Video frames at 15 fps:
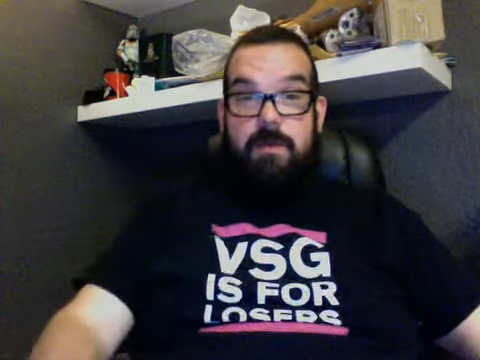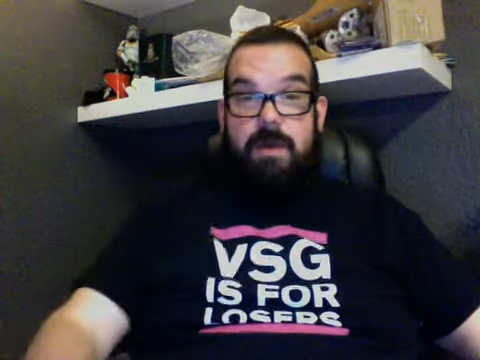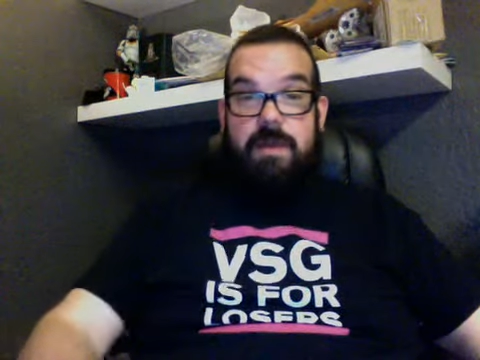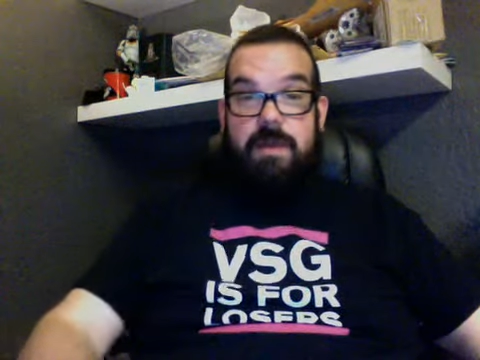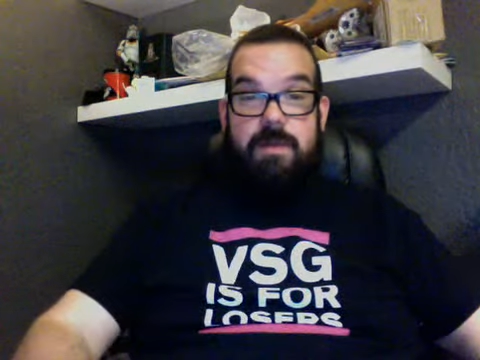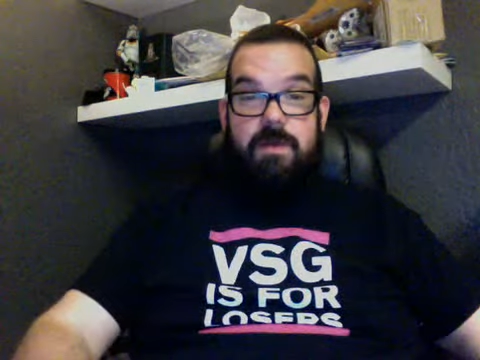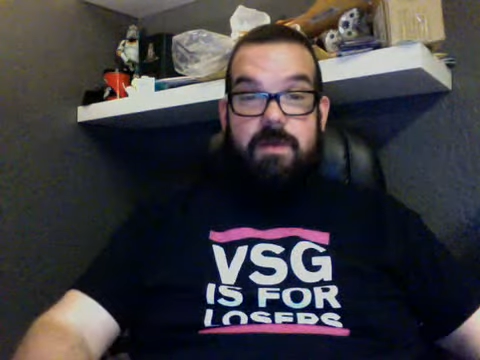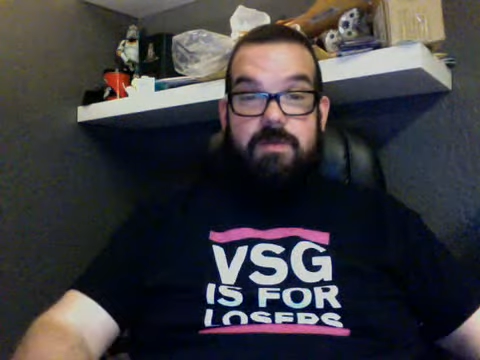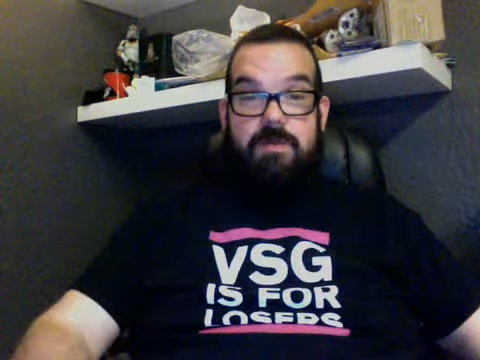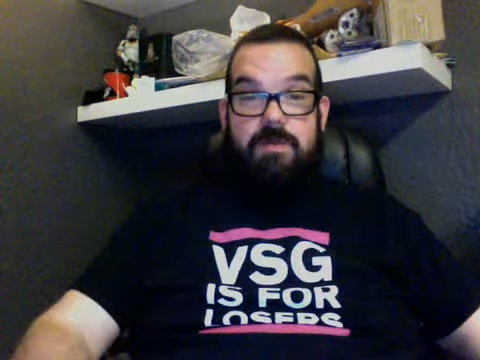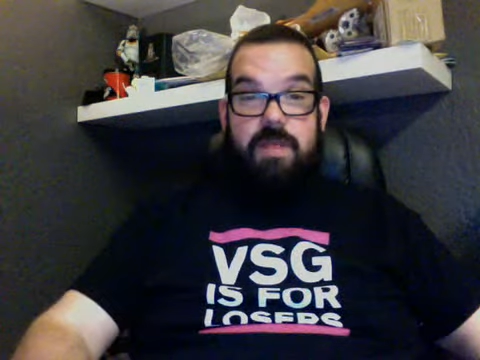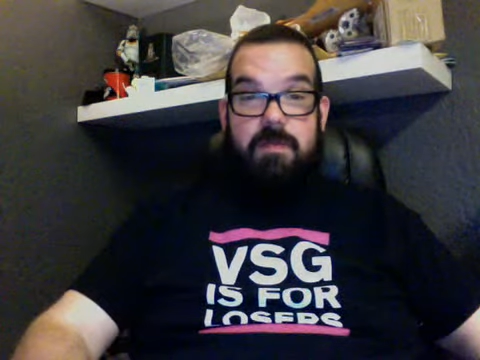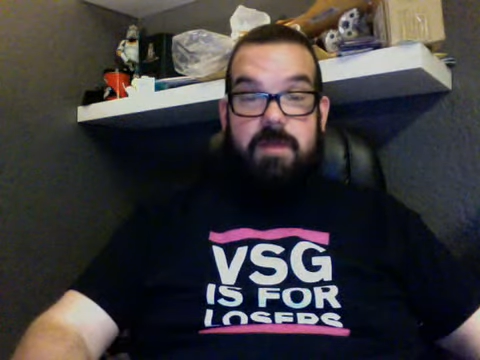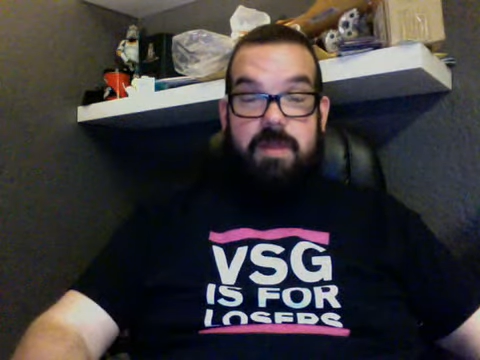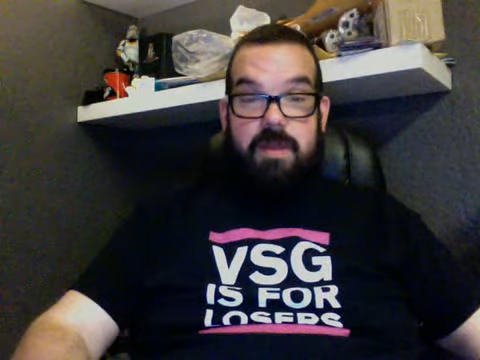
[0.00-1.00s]
I know
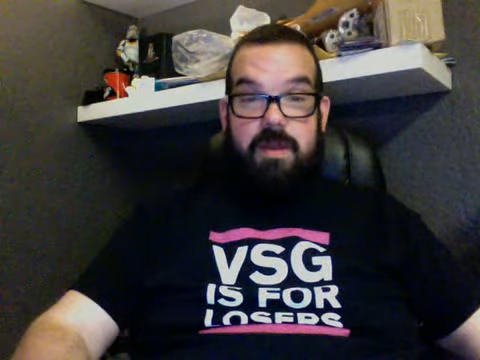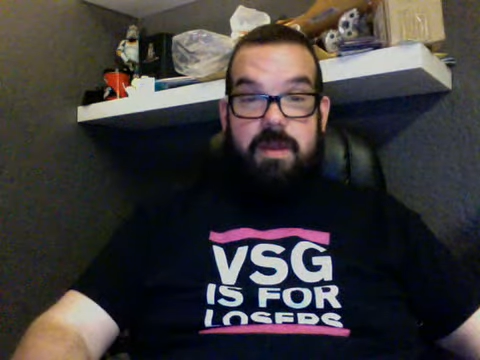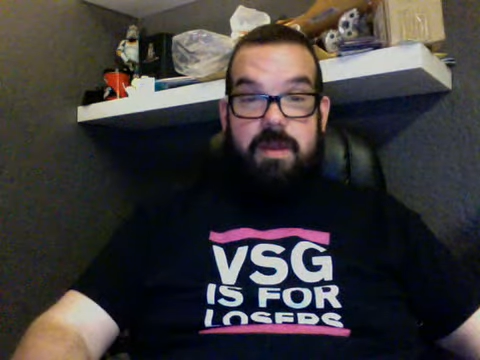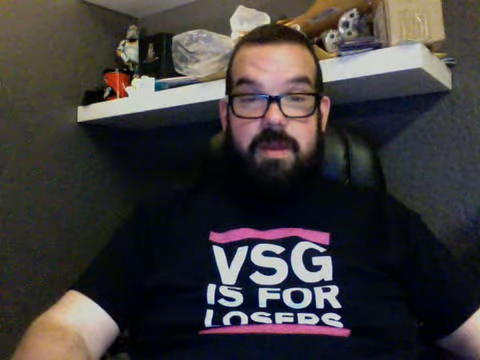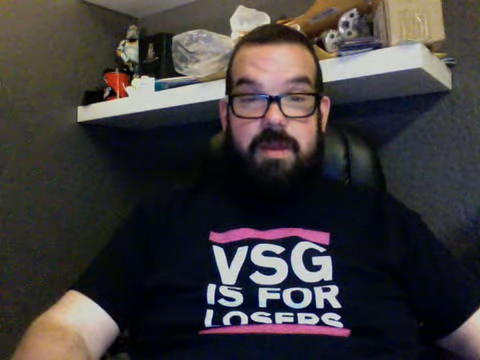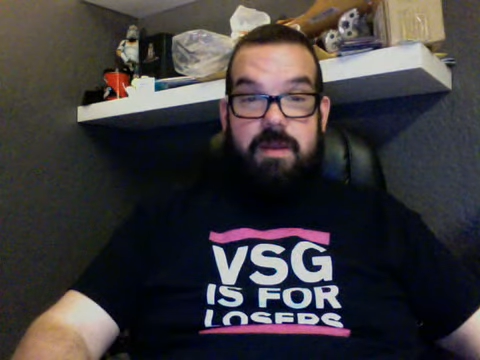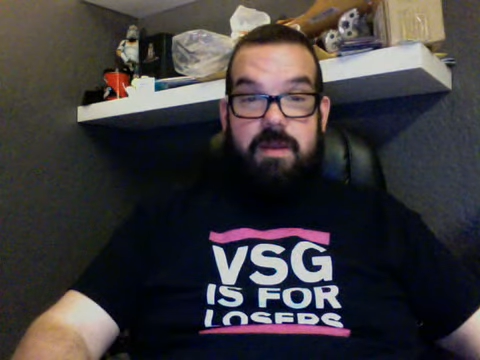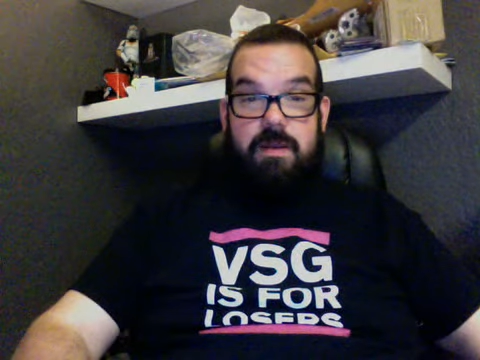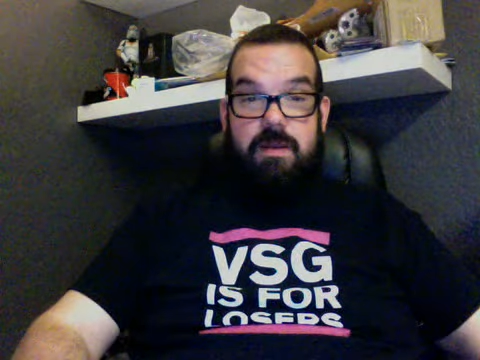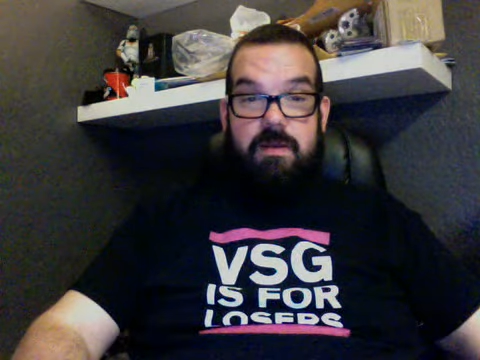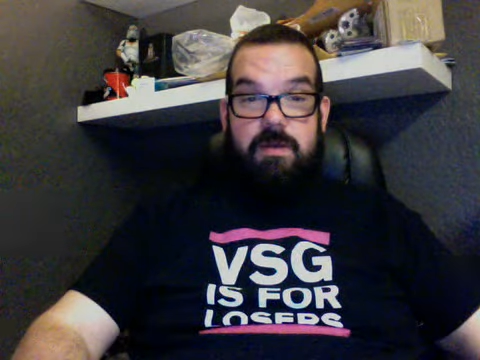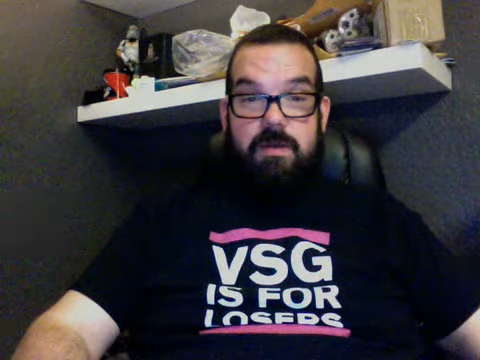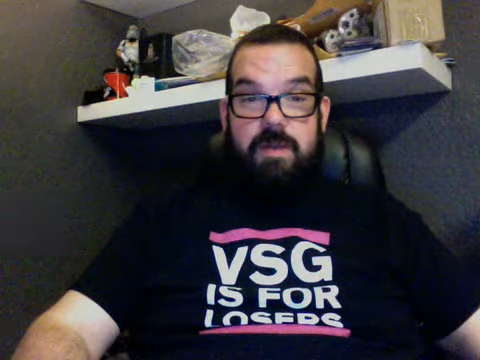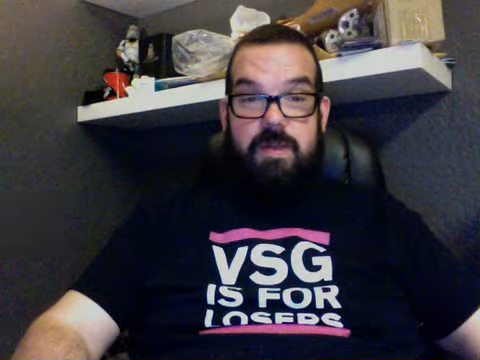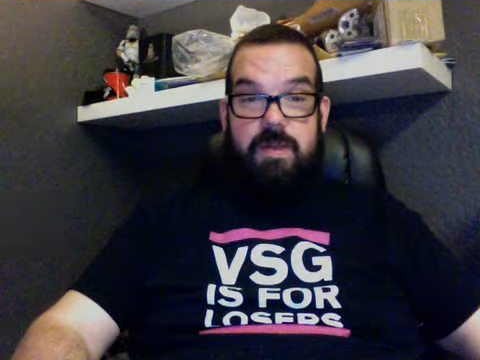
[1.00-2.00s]
Jamie and I are
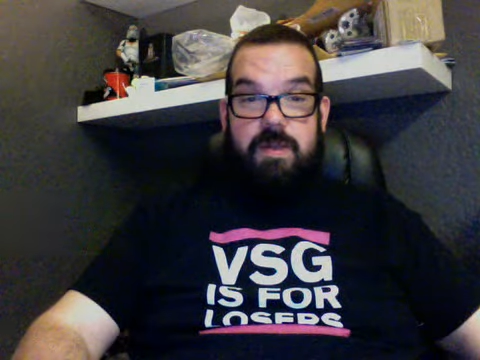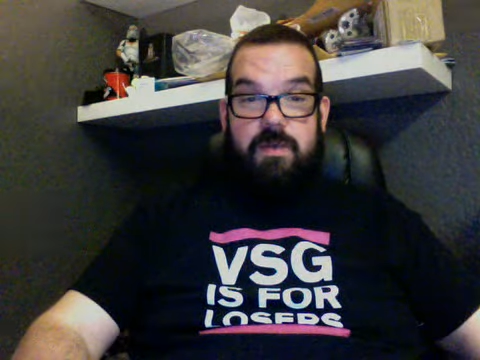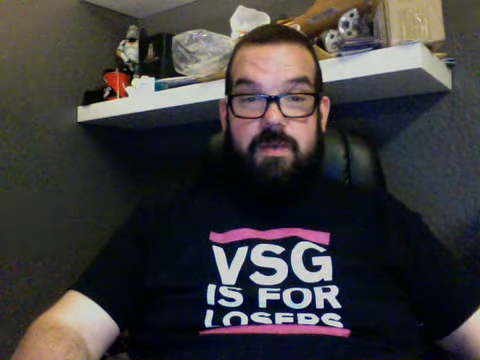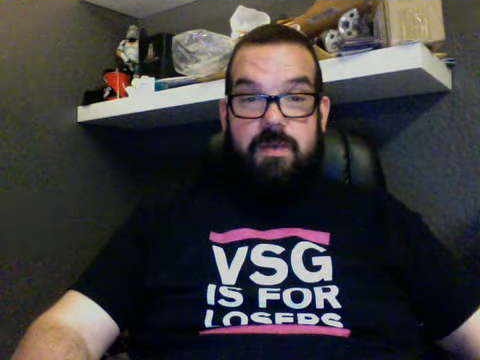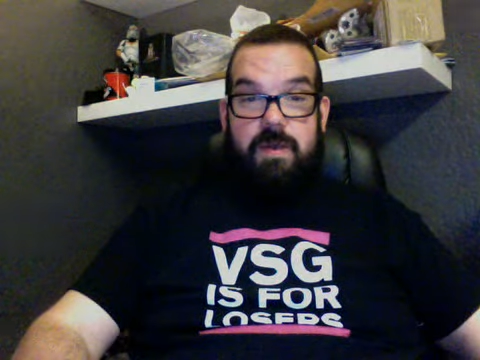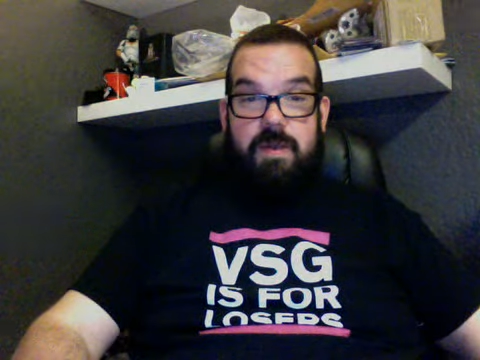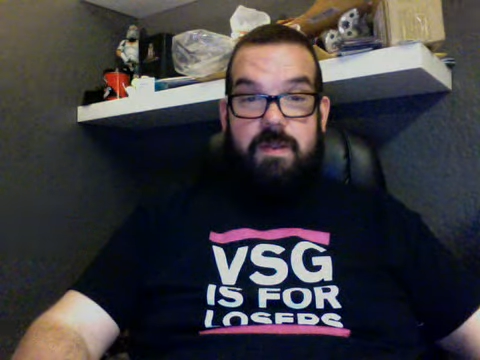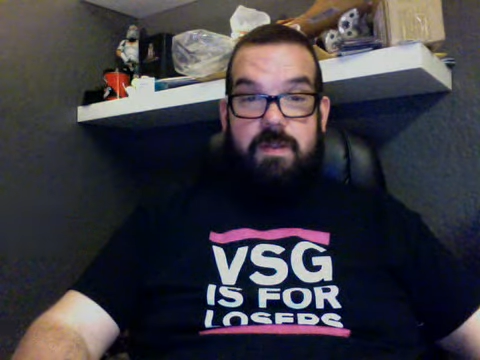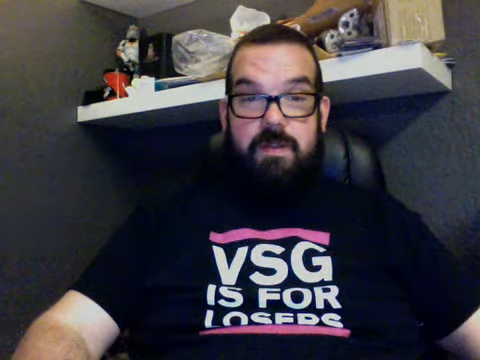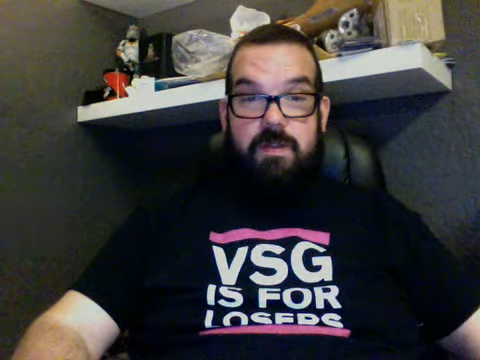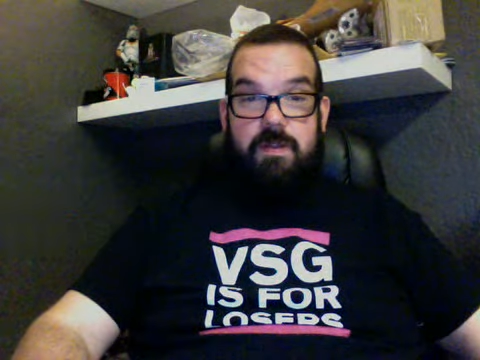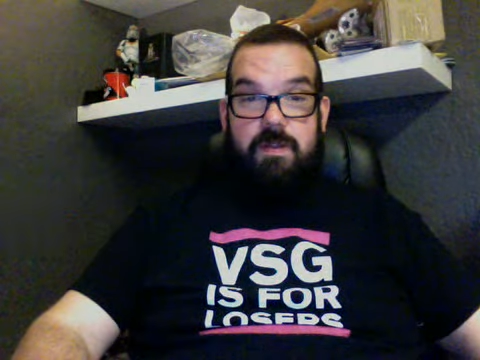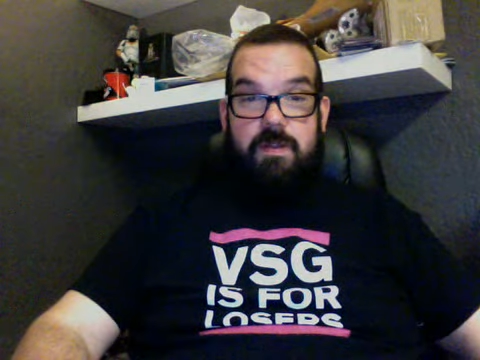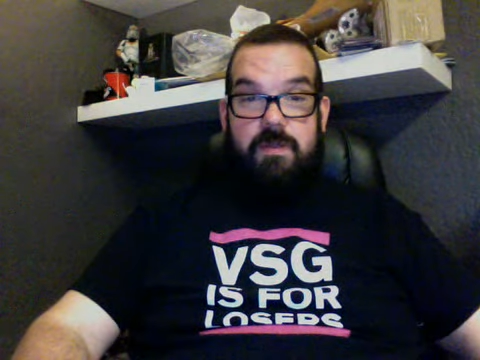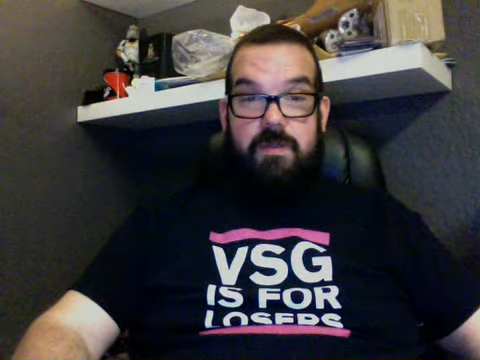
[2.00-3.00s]
going to do a
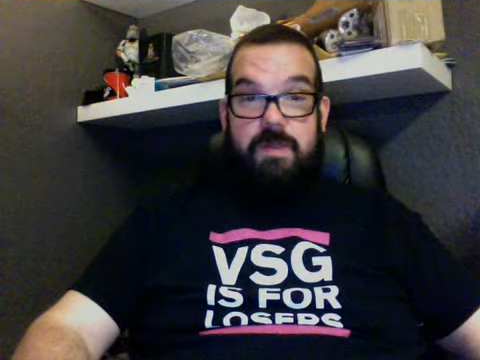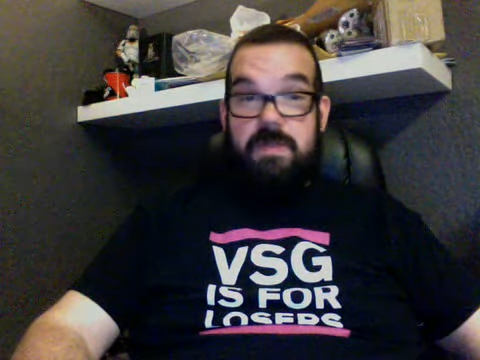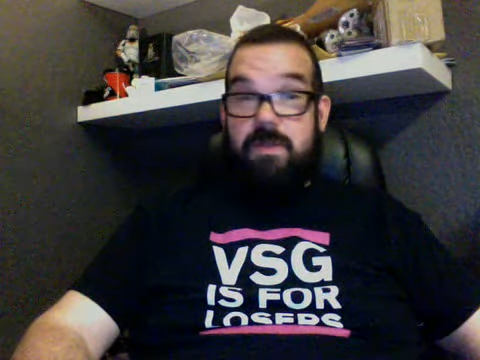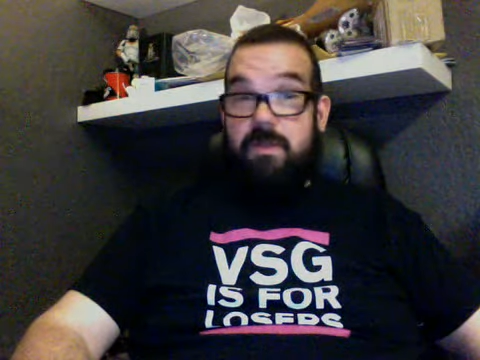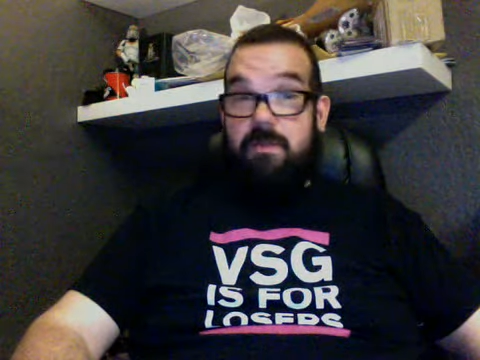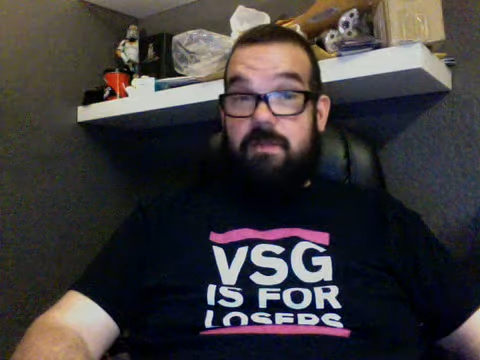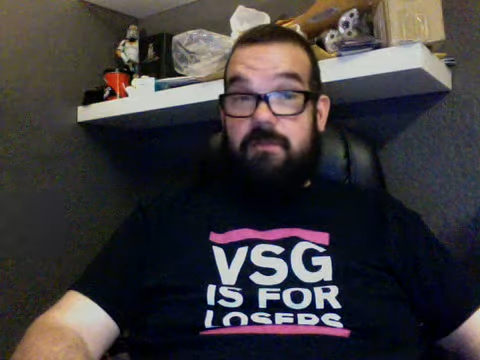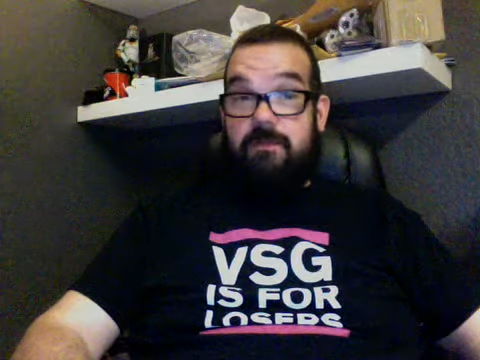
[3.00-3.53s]
little special